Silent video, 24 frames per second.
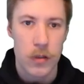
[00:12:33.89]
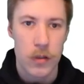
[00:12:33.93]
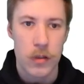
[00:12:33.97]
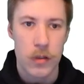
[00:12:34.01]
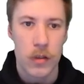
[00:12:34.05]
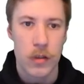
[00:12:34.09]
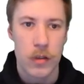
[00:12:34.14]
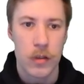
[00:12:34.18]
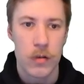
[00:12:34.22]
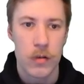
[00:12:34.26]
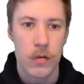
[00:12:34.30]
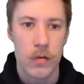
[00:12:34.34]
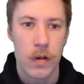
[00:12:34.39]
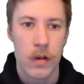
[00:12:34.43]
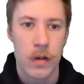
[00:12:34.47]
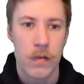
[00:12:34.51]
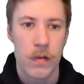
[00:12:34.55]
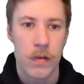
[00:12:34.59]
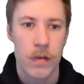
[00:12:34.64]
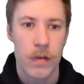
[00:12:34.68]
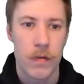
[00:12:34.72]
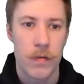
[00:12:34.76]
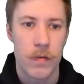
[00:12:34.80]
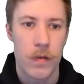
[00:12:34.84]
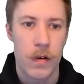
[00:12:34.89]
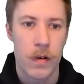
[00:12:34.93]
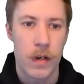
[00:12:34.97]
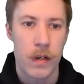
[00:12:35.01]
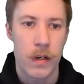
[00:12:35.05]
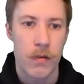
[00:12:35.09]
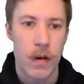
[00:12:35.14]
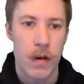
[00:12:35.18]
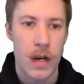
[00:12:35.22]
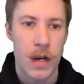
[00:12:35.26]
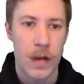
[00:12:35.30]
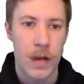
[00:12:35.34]
two hundred forty
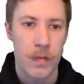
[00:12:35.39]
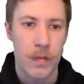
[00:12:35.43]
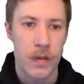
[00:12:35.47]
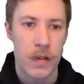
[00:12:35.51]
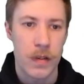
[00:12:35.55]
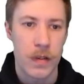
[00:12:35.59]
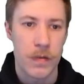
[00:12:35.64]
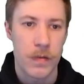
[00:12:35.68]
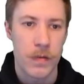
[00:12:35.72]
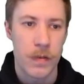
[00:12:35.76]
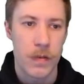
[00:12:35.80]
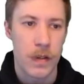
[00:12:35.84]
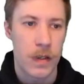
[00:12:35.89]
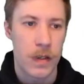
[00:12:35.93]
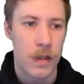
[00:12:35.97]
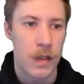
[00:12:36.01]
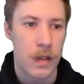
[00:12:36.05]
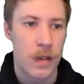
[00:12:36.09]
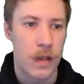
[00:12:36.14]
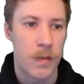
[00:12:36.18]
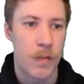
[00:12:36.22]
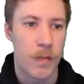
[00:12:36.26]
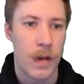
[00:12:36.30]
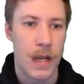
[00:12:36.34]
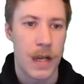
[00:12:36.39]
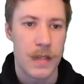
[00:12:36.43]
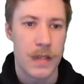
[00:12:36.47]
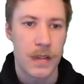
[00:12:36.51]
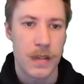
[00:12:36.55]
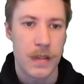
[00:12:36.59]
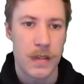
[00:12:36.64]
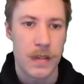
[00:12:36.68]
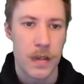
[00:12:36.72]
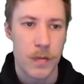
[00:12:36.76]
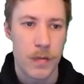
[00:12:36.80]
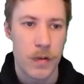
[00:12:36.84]
grams of uh, plastic
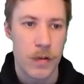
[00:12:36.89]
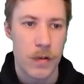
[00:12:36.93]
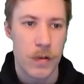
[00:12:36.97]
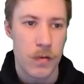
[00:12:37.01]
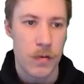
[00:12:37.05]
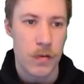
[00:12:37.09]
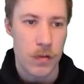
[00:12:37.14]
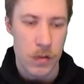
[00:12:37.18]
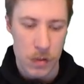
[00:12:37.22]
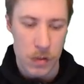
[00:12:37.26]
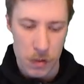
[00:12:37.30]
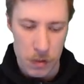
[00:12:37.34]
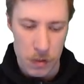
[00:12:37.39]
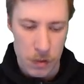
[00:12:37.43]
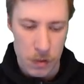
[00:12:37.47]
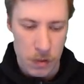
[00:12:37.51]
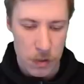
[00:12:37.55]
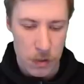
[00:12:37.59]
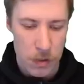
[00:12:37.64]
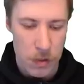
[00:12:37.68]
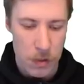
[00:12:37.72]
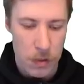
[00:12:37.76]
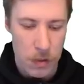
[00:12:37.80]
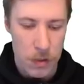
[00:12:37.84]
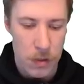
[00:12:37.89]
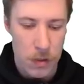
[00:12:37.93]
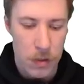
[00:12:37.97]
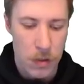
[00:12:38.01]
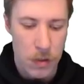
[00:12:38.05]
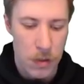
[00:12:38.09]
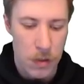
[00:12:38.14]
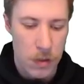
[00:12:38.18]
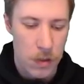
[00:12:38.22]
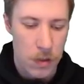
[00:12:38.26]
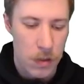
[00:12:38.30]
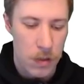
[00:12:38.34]
C P Us,
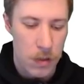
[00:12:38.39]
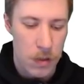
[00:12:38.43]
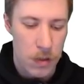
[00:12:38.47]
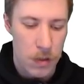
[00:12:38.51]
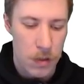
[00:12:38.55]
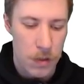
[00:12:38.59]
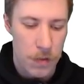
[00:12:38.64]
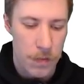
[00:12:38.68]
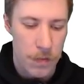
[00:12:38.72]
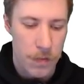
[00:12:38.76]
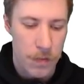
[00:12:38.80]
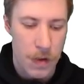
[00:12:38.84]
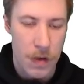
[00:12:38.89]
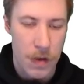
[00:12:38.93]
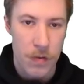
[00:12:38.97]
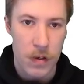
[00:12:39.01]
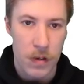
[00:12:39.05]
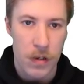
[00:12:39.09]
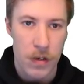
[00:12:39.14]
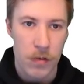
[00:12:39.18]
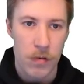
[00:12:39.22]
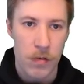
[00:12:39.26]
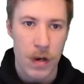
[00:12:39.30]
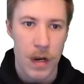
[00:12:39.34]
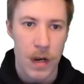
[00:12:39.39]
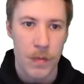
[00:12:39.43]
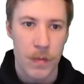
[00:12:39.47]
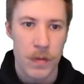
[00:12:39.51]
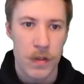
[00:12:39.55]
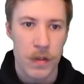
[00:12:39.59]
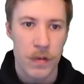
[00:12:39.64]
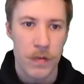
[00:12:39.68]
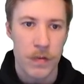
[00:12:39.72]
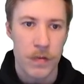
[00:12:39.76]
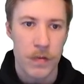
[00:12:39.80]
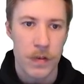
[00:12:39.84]
five hundred grams
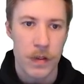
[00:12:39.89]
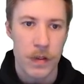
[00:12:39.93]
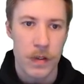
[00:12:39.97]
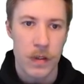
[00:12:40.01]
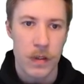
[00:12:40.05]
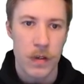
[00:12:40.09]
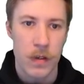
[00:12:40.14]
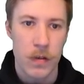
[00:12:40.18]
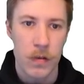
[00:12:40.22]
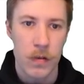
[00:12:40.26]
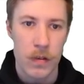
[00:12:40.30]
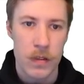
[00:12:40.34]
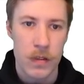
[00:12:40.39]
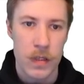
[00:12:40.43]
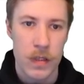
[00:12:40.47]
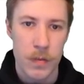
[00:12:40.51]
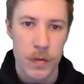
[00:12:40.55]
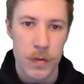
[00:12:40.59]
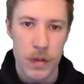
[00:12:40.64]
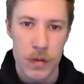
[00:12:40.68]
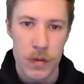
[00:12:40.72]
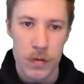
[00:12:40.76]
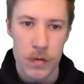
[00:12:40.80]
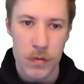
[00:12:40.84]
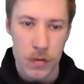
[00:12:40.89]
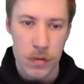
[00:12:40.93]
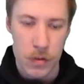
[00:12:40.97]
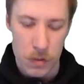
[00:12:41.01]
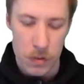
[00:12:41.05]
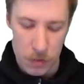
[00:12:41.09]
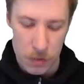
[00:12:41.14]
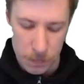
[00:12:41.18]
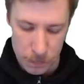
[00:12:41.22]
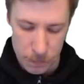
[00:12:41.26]
of uh, gold C P Us,